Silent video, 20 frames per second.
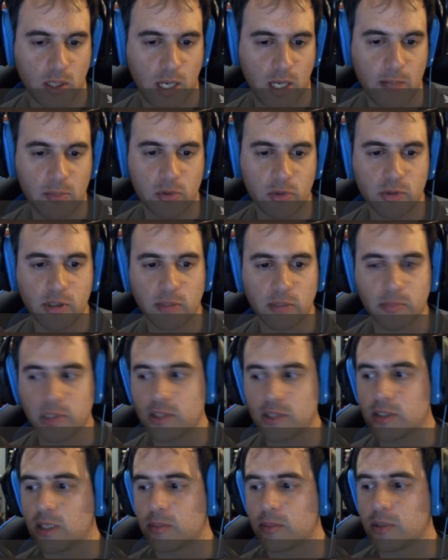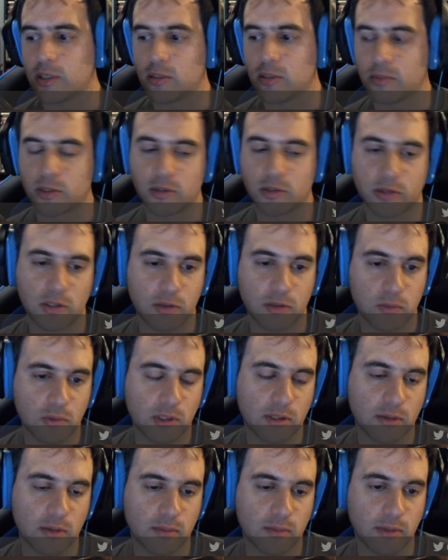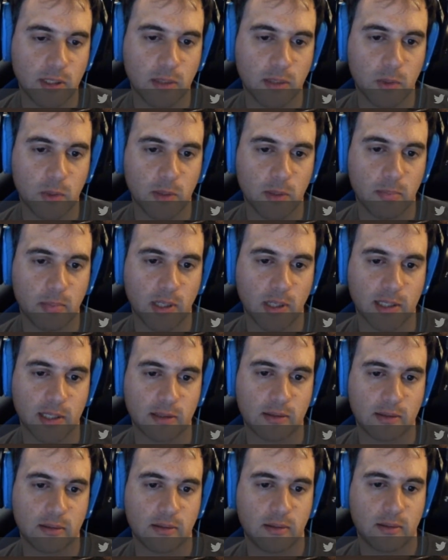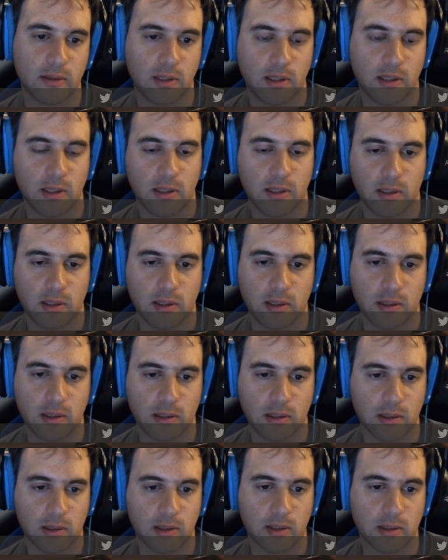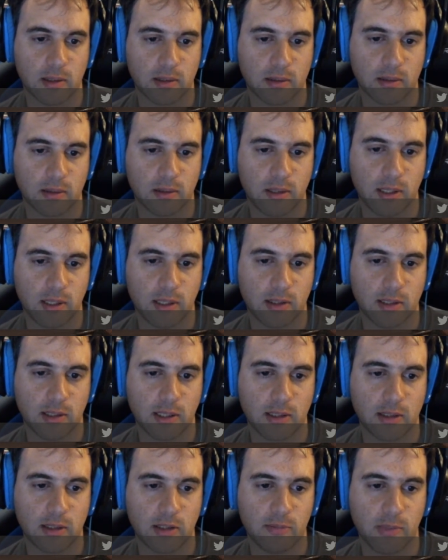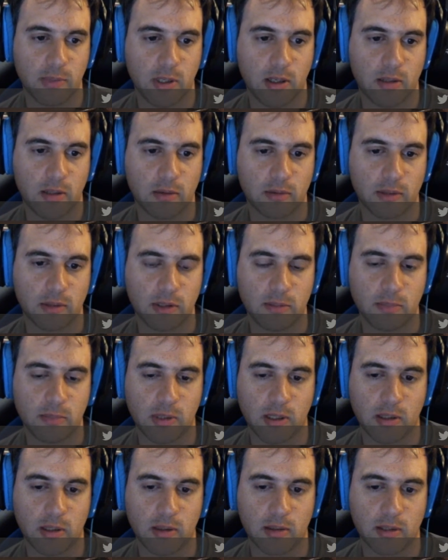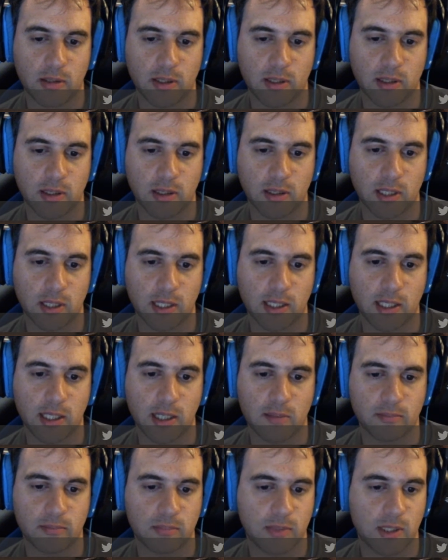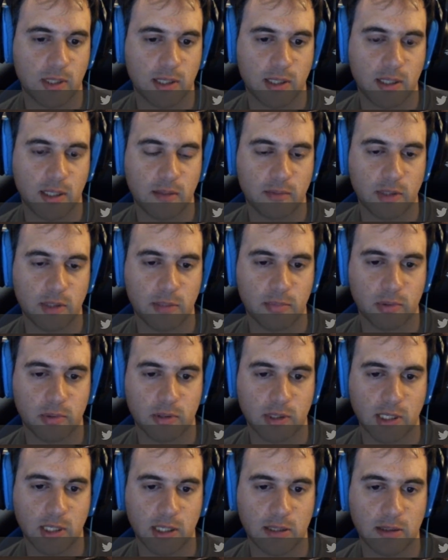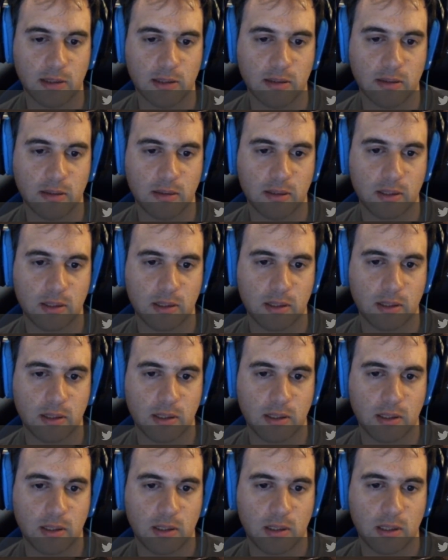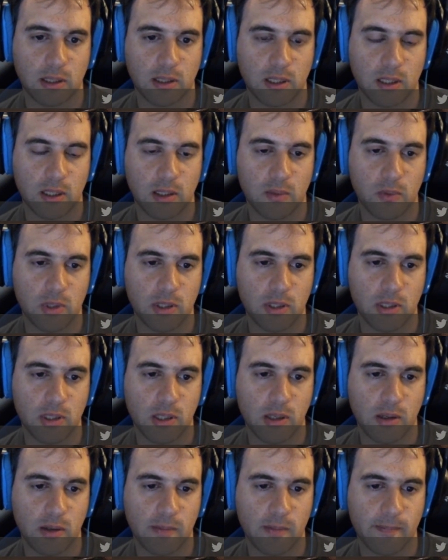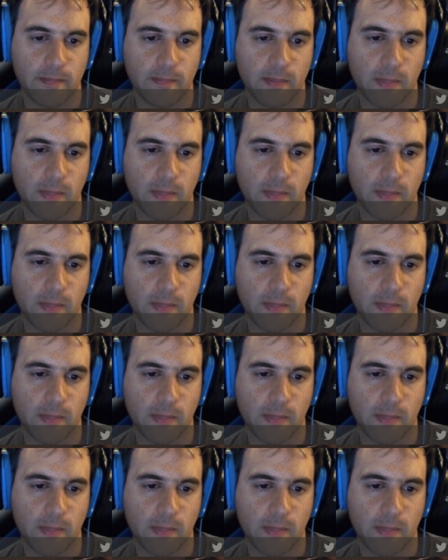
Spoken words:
I'm losing big time here because his rook is really well placed, and he can take this pawn or this pawn, and I can't really protect anyone here.